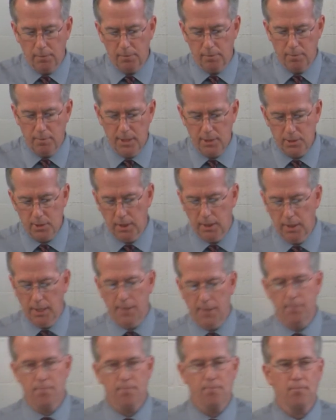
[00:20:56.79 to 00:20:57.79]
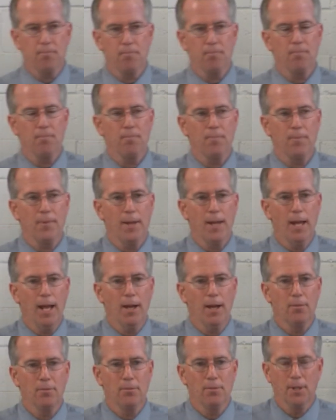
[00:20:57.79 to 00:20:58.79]
basically
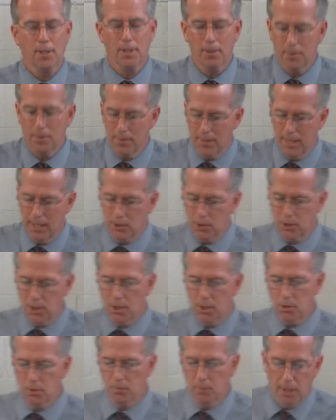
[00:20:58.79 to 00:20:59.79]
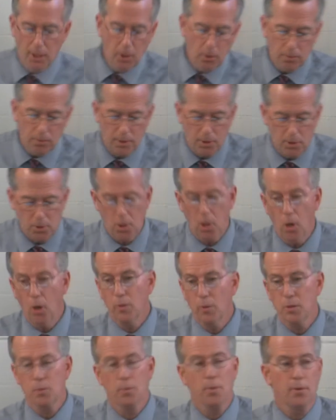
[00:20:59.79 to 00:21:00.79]
have that sense of guilt that is
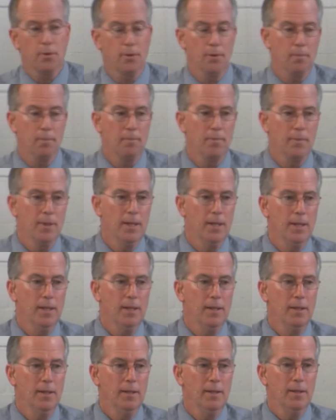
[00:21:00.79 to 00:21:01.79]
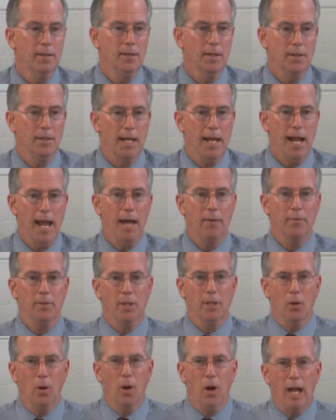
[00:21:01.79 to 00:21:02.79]
always with them, that they have,
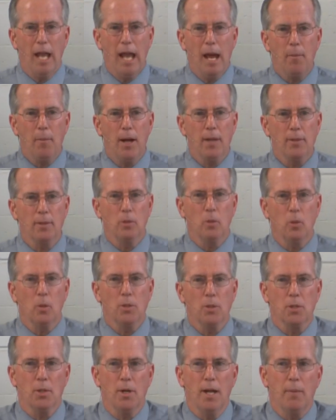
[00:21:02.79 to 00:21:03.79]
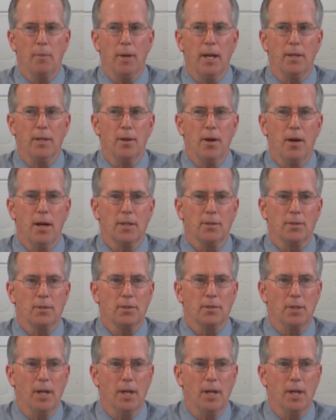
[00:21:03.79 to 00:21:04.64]
am I the Lord's or am I not?